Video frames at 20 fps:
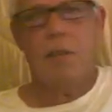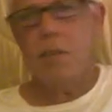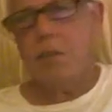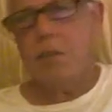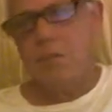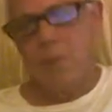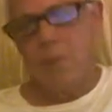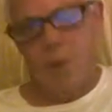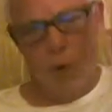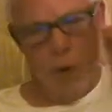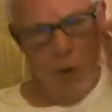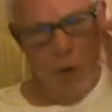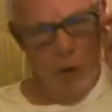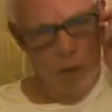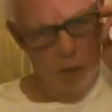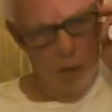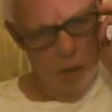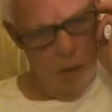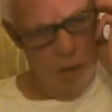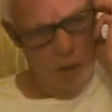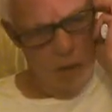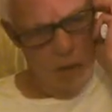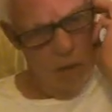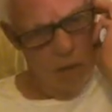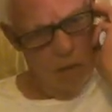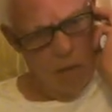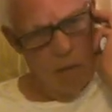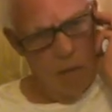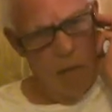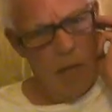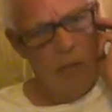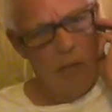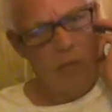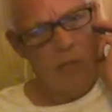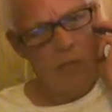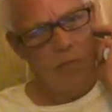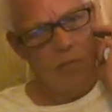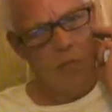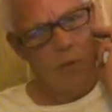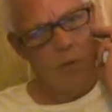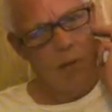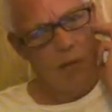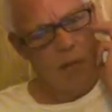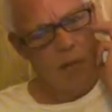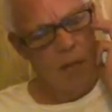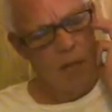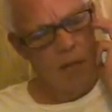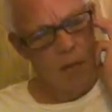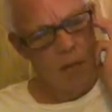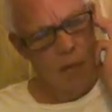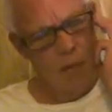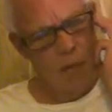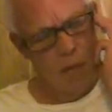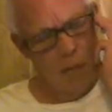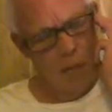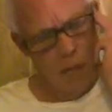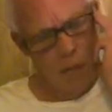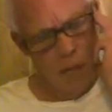dysphoria, lately.